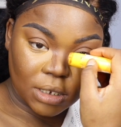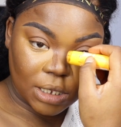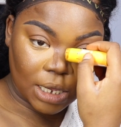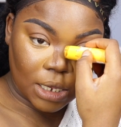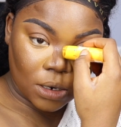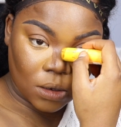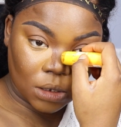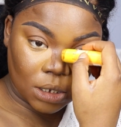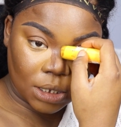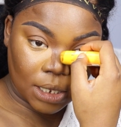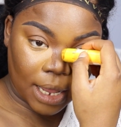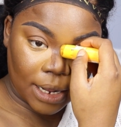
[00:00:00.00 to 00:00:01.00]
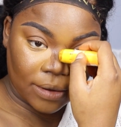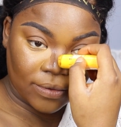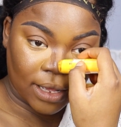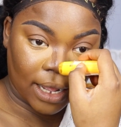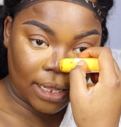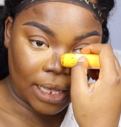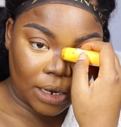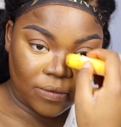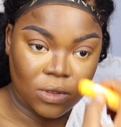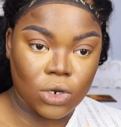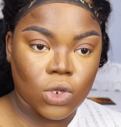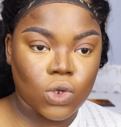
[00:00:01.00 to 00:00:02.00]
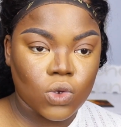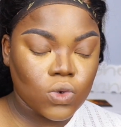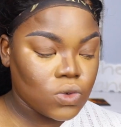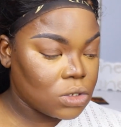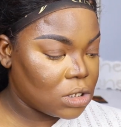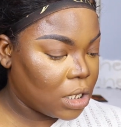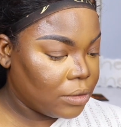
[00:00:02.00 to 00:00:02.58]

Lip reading: take it on the side of the highlight of the nose.